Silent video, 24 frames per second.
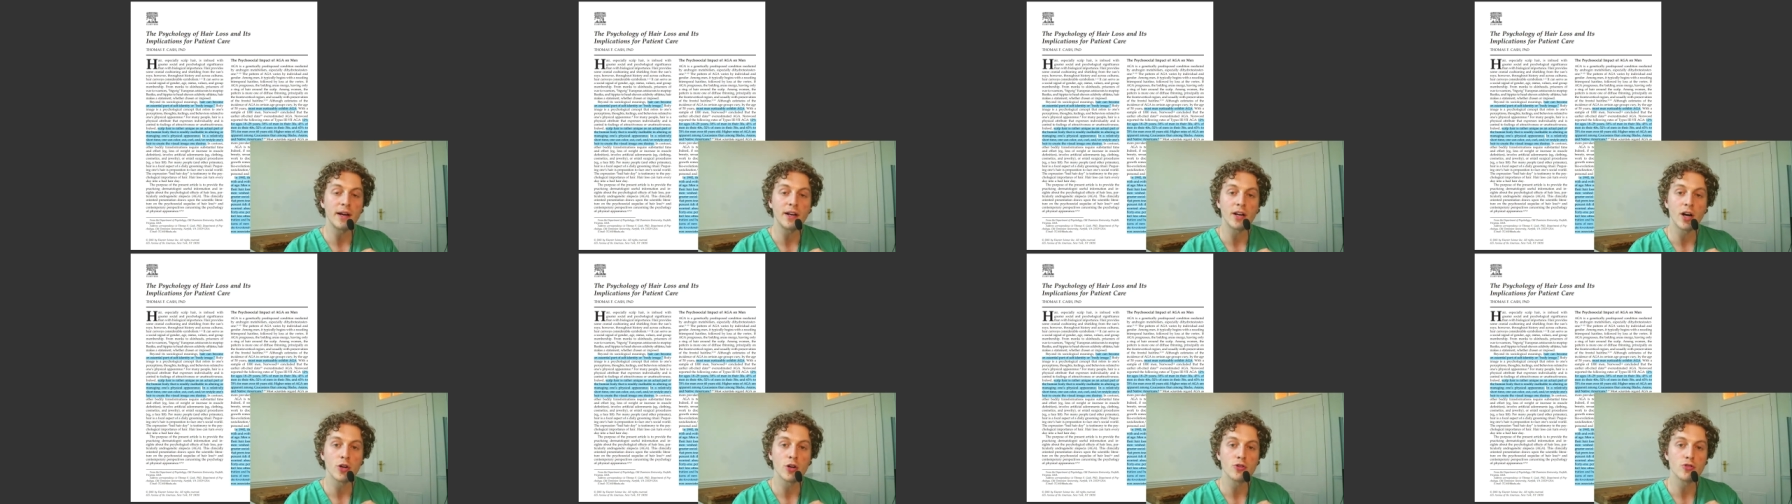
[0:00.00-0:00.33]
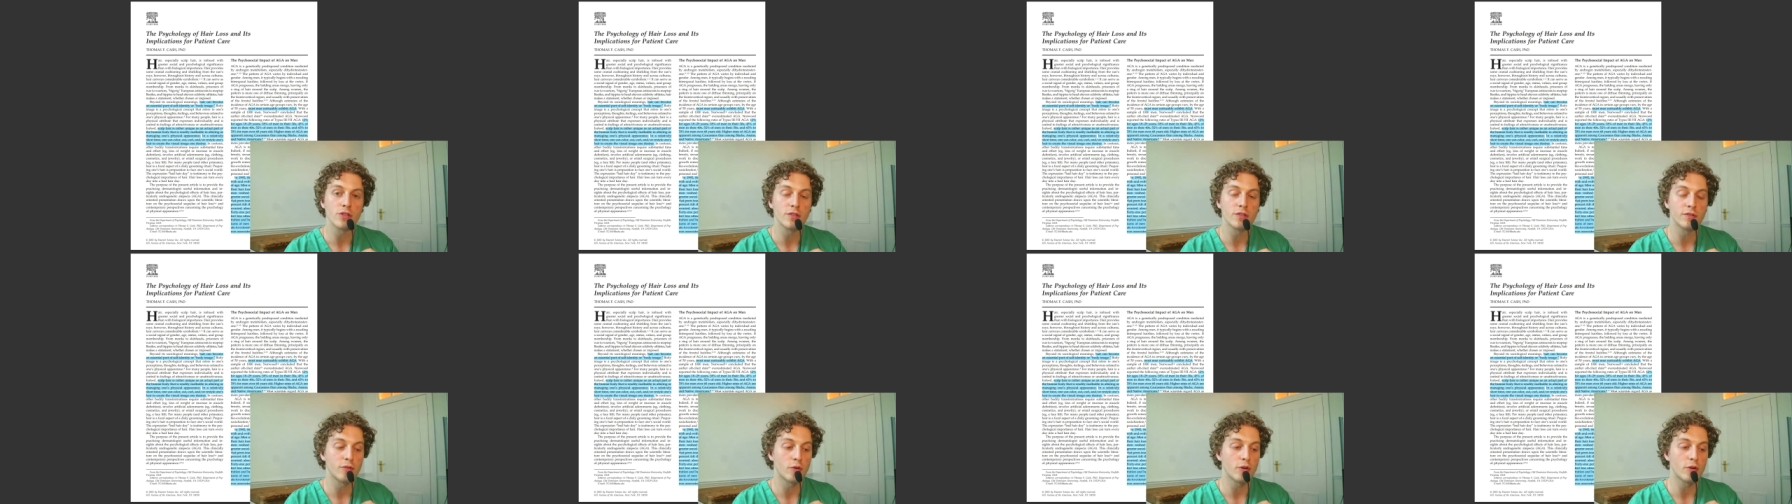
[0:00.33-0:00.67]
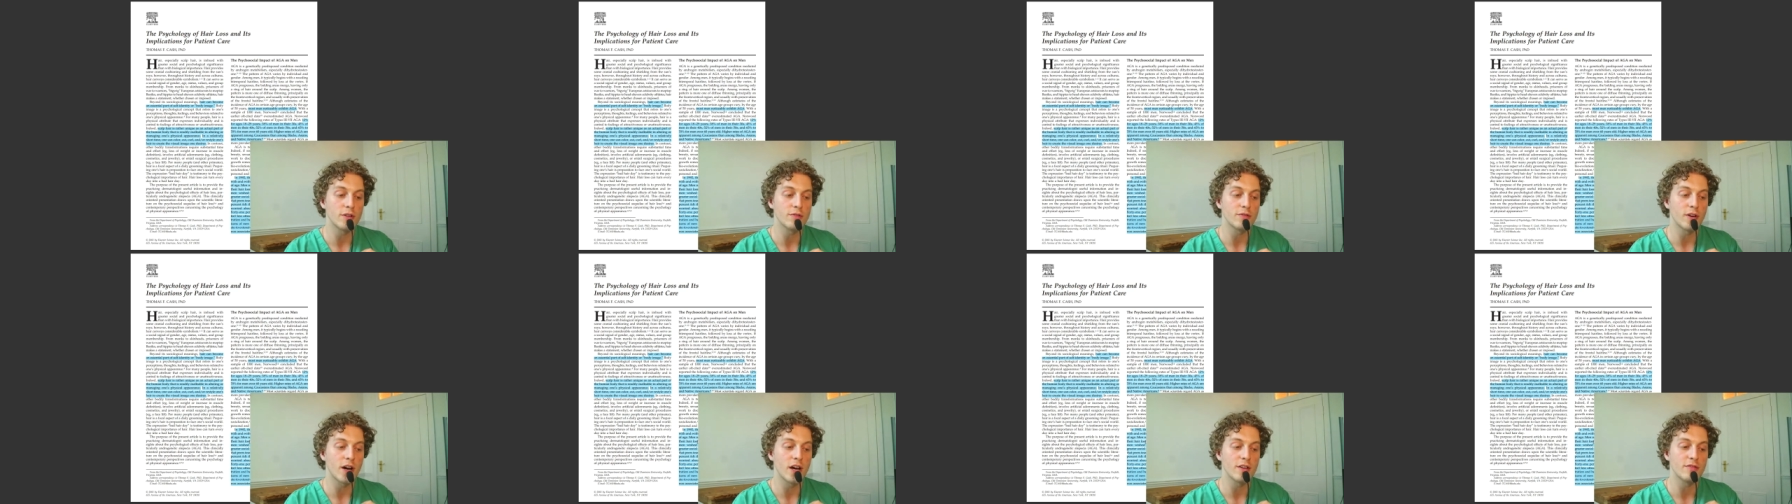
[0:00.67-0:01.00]

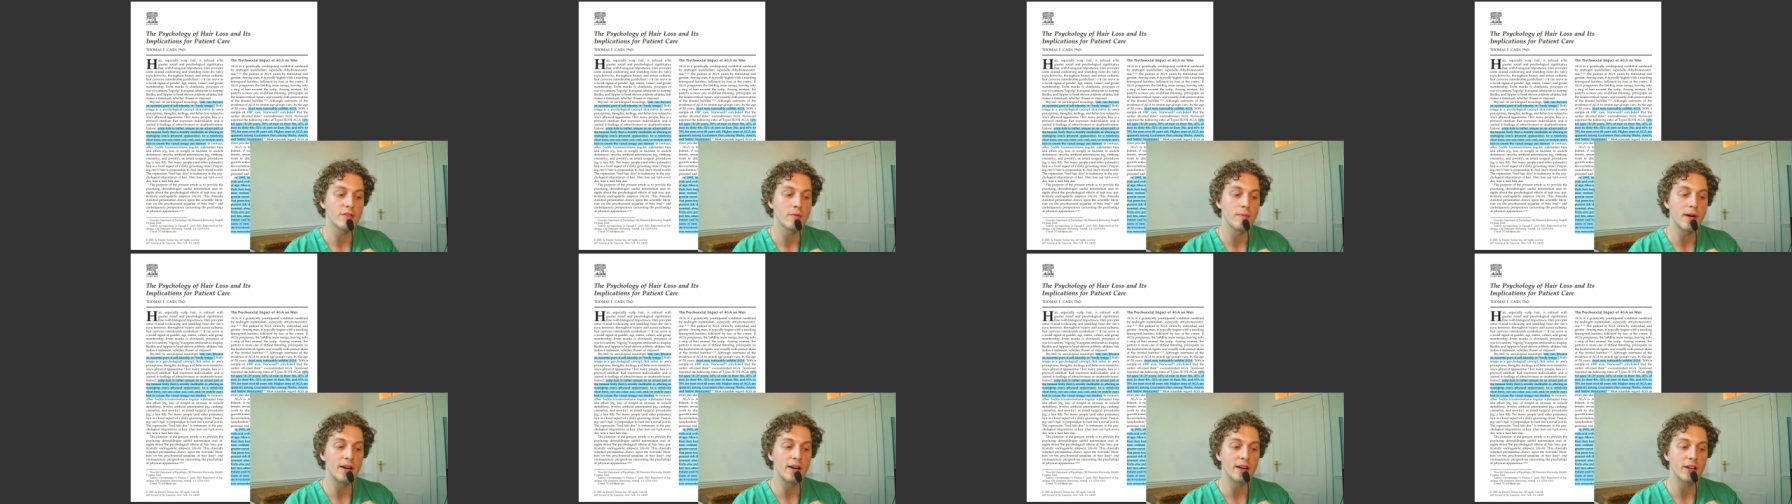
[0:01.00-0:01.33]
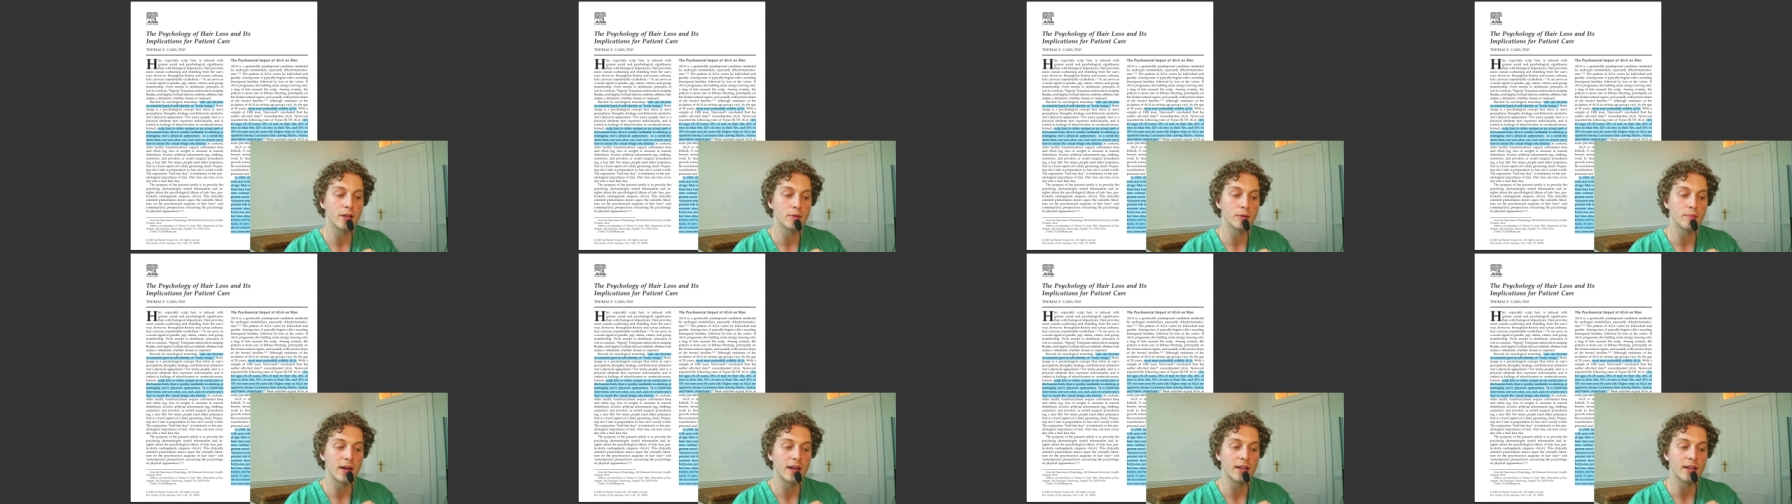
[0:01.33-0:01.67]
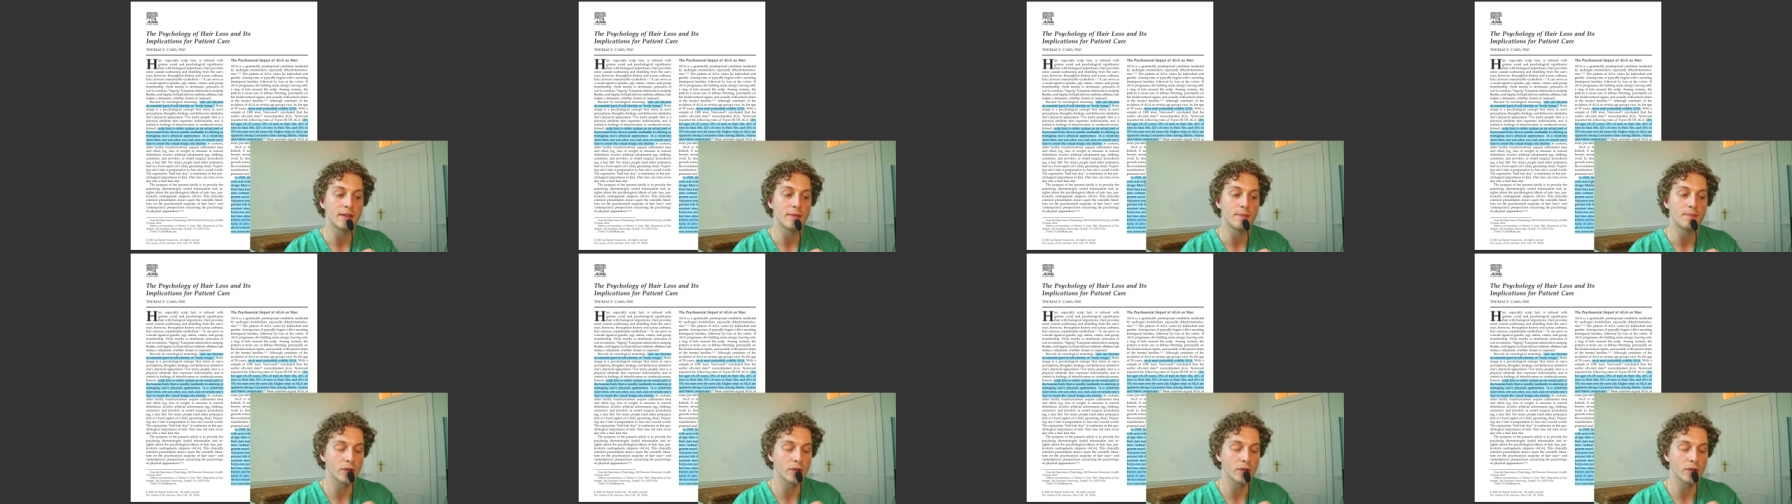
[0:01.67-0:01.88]
145 American men